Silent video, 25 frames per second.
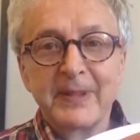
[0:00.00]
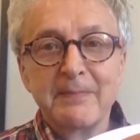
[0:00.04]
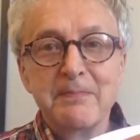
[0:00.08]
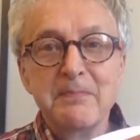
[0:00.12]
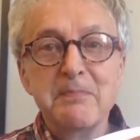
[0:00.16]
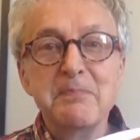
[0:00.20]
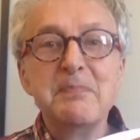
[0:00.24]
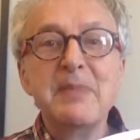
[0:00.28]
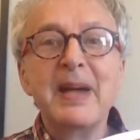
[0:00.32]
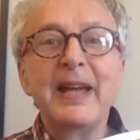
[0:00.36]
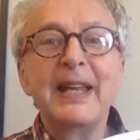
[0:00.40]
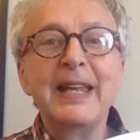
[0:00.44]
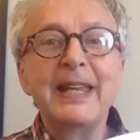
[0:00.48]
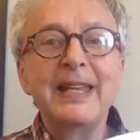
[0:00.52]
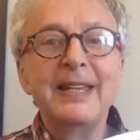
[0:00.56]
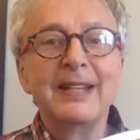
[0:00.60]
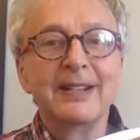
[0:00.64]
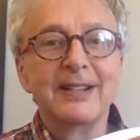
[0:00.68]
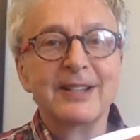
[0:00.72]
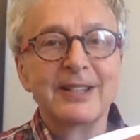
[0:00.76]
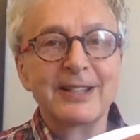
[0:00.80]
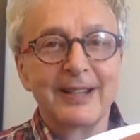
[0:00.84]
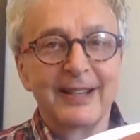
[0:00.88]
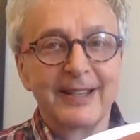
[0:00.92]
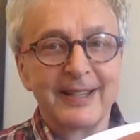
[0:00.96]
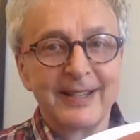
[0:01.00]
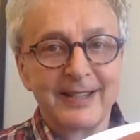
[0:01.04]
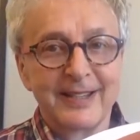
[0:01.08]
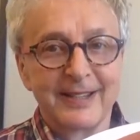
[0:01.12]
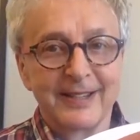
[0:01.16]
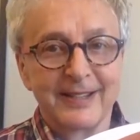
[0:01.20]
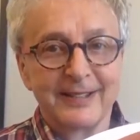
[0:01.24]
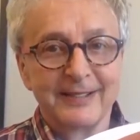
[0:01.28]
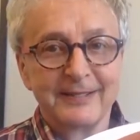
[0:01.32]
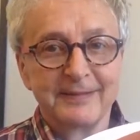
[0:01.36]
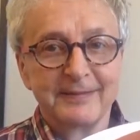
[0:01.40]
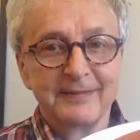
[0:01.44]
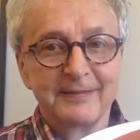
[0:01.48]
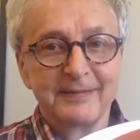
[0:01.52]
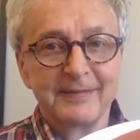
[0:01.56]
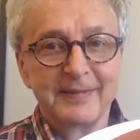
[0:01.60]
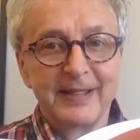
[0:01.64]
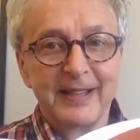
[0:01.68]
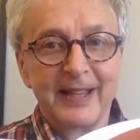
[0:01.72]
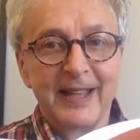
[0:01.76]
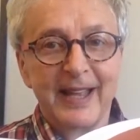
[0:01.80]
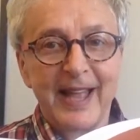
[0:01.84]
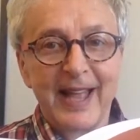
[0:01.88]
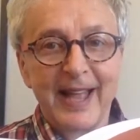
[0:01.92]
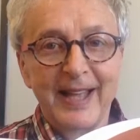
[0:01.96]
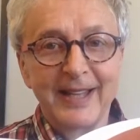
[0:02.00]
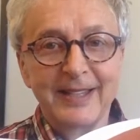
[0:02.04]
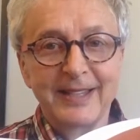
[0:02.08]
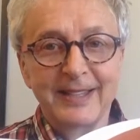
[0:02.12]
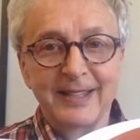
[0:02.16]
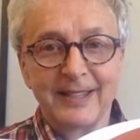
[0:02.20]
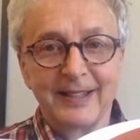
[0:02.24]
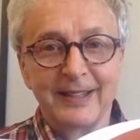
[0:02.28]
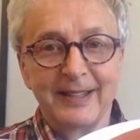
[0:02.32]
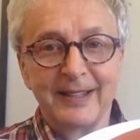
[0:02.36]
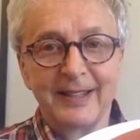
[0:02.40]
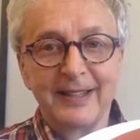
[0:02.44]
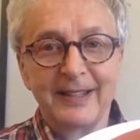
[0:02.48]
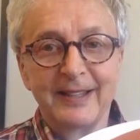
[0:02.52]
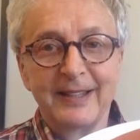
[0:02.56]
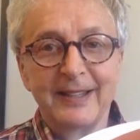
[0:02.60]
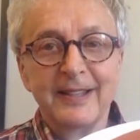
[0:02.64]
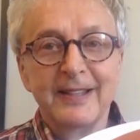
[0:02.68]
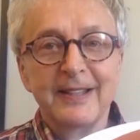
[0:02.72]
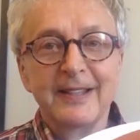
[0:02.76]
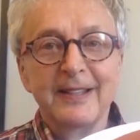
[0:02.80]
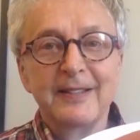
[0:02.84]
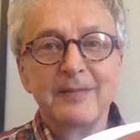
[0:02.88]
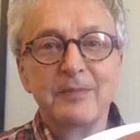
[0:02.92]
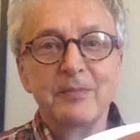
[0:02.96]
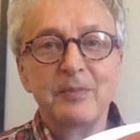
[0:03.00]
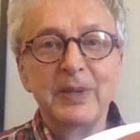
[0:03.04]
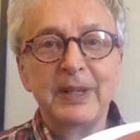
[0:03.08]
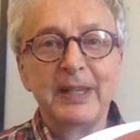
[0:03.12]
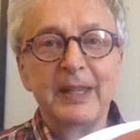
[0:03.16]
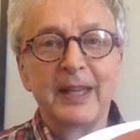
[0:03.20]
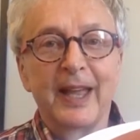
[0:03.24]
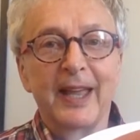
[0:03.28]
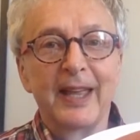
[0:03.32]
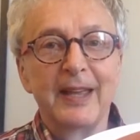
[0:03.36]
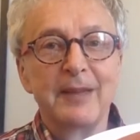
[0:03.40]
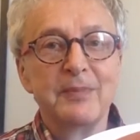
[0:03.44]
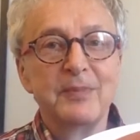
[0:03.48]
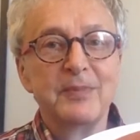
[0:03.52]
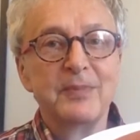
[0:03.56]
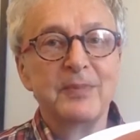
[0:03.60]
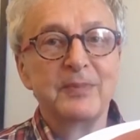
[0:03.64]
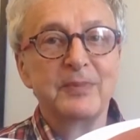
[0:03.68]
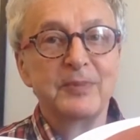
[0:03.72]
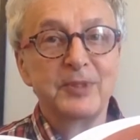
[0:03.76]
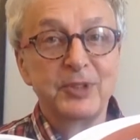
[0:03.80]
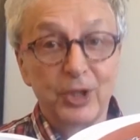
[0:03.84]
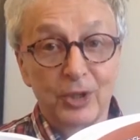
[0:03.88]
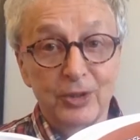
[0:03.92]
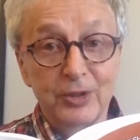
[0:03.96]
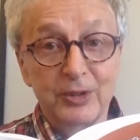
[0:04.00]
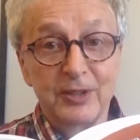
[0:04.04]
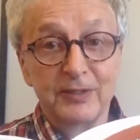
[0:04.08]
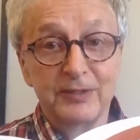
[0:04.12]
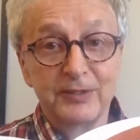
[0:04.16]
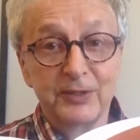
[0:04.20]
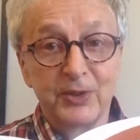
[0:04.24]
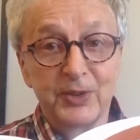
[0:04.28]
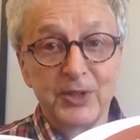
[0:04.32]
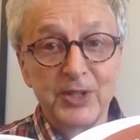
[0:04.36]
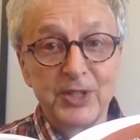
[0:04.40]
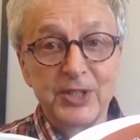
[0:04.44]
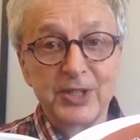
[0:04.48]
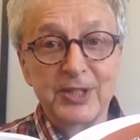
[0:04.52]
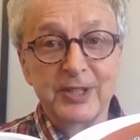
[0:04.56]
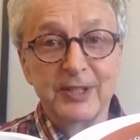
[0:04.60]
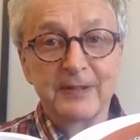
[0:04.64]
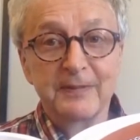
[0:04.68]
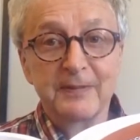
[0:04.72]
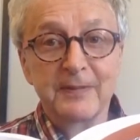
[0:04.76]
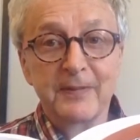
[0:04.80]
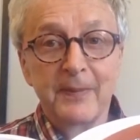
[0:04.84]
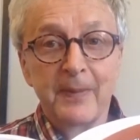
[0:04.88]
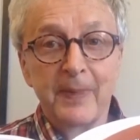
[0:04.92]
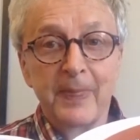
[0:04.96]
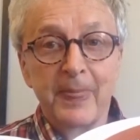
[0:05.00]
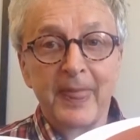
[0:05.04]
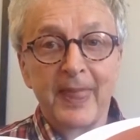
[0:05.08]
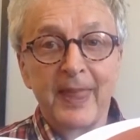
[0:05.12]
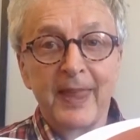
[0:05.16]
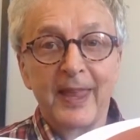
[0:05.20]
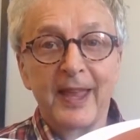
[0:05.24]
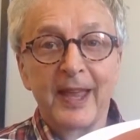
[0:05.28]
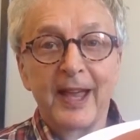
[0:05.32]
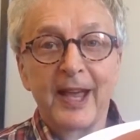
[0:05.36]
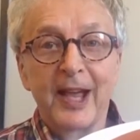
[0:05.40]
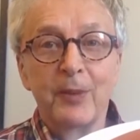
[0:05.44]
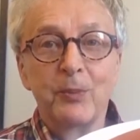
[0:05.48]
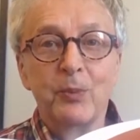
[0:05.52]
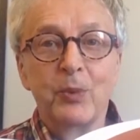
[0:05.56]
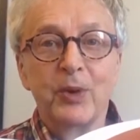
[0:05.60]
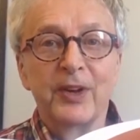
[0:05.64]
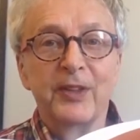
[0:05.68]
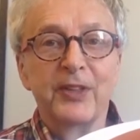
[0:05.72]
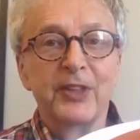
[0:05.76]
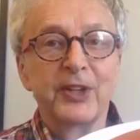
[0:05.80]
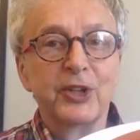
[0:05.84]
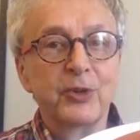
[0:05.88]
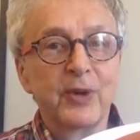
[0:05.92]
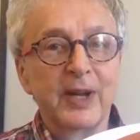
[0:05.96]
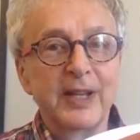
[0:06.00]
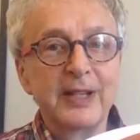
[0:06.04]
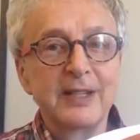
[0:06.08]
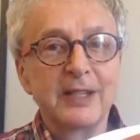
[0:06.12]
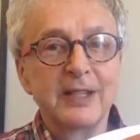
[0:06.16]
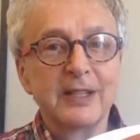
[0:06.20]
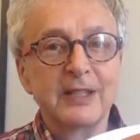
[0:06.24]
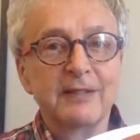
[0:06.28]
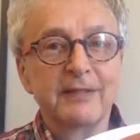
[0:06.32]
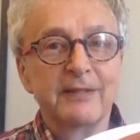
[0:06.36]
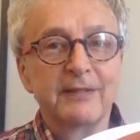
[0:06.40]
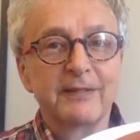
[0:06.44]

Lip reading: Many years later, Anthony became Dr. Voice, and one of the greatest